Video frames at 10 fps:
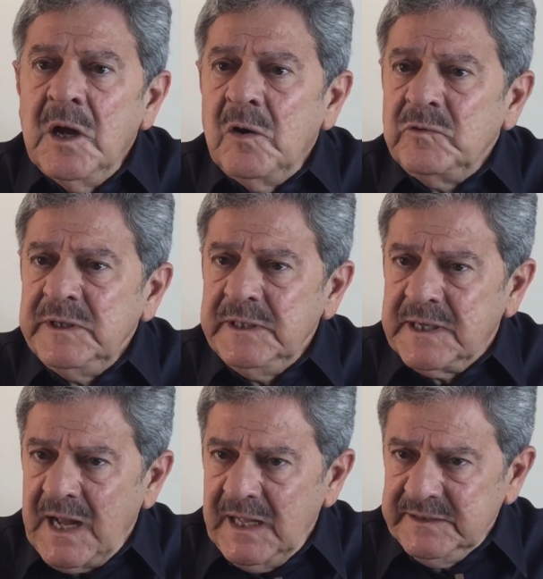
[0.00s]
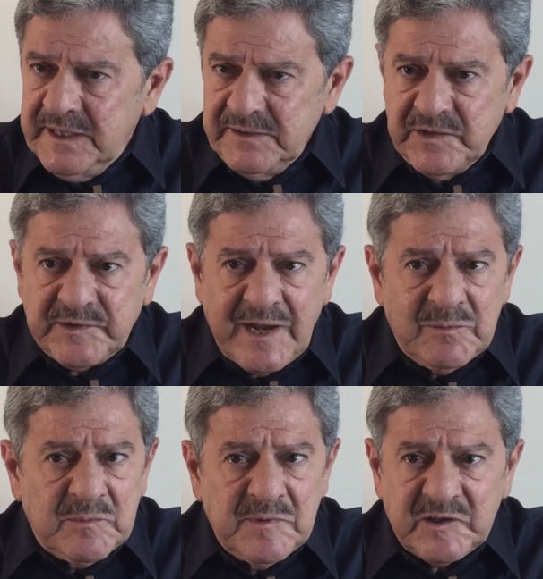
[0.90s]
Only God can decide
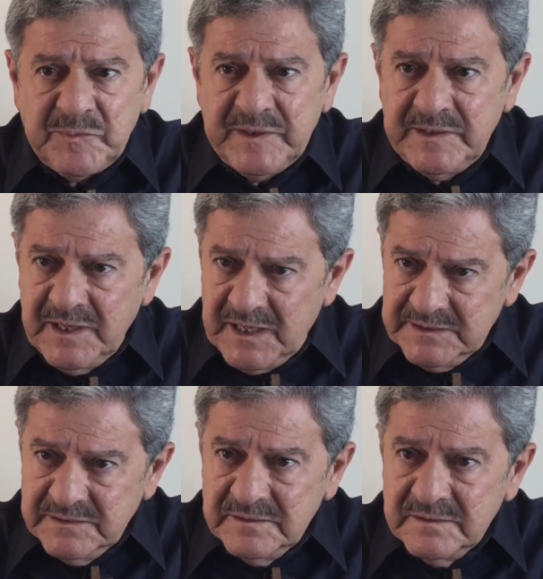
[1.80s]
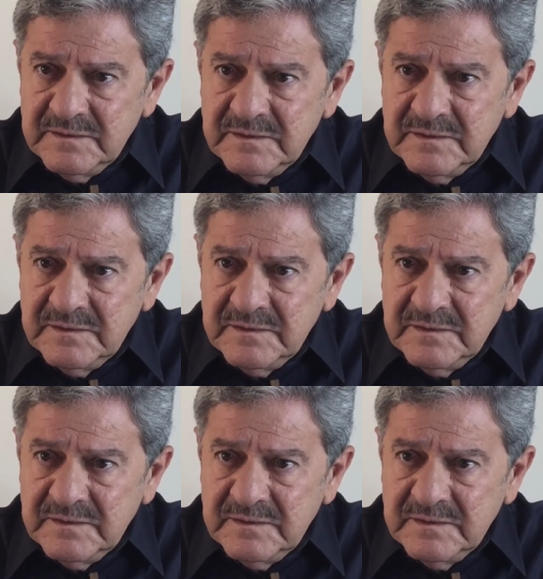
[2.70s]
what must be done.